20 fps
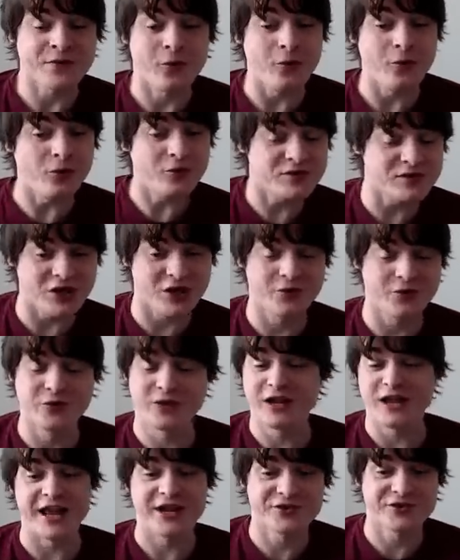Also
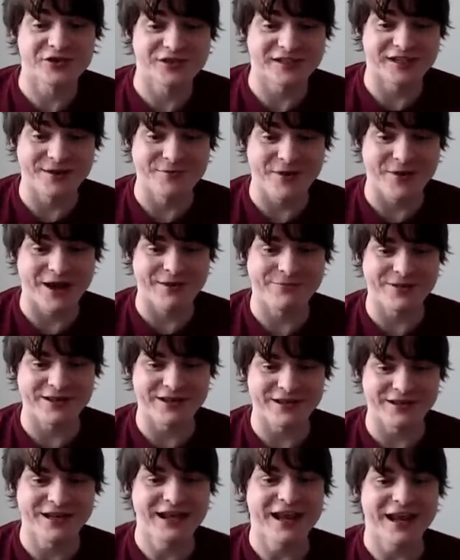interesting, in my
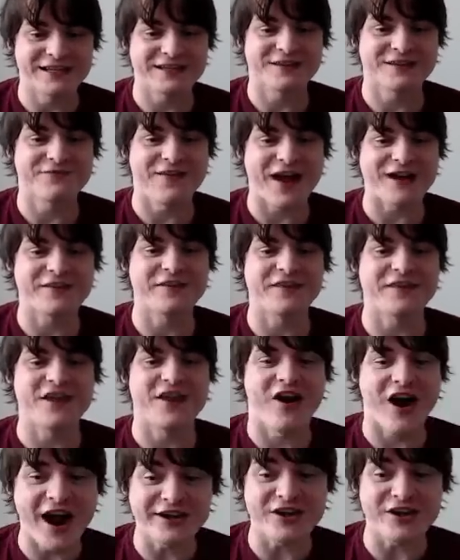opinion, is the fact that the
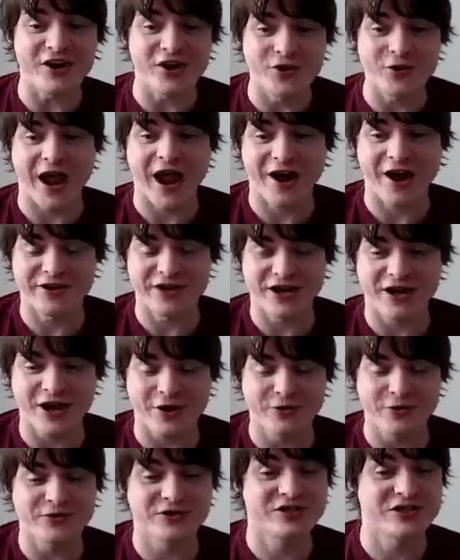Idaho area
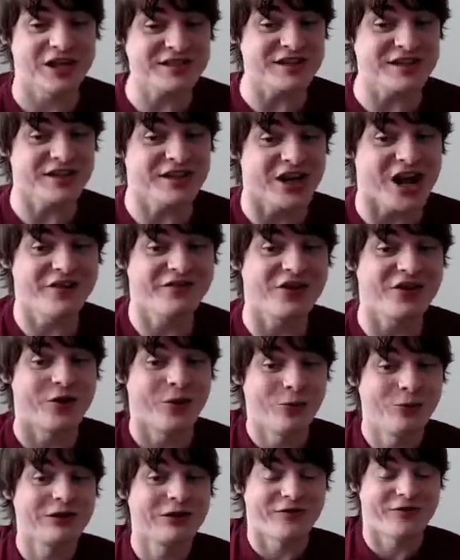code doesn't cover
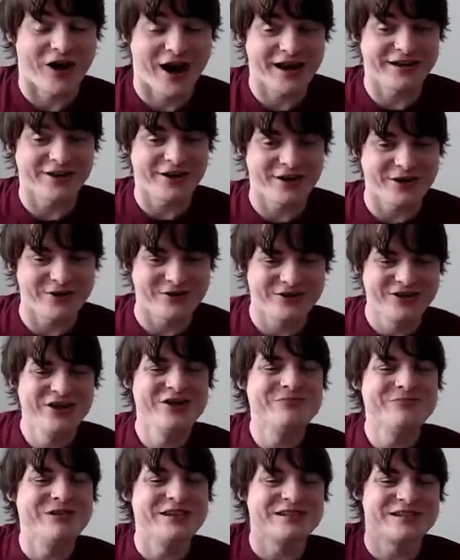all of Idaho,
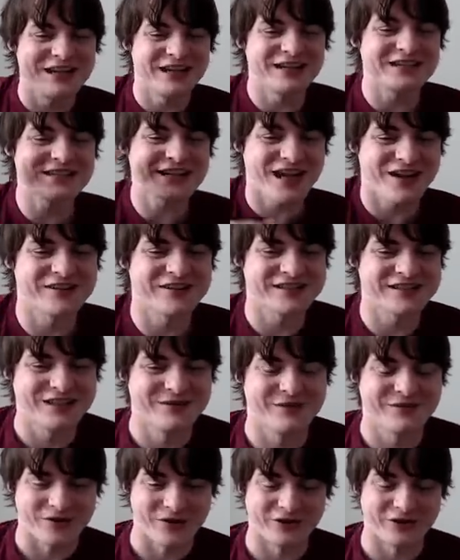but does cover
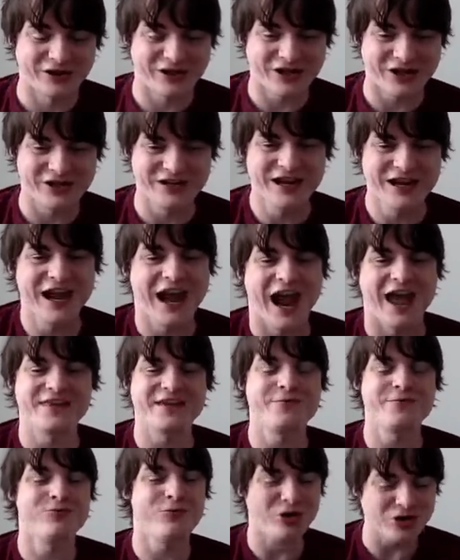some of Oregon, and
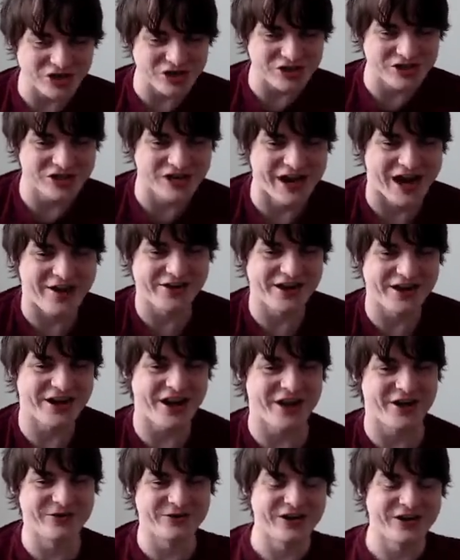the Washington area
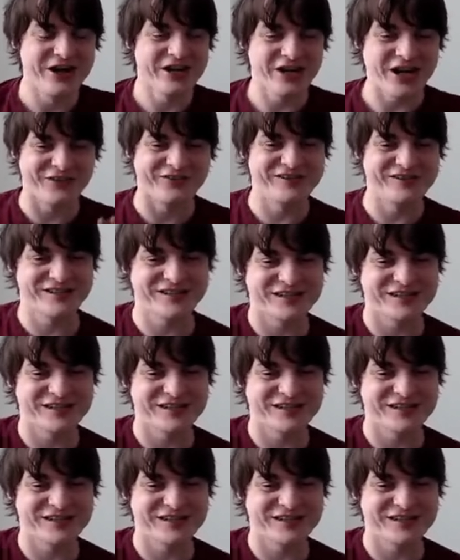code covers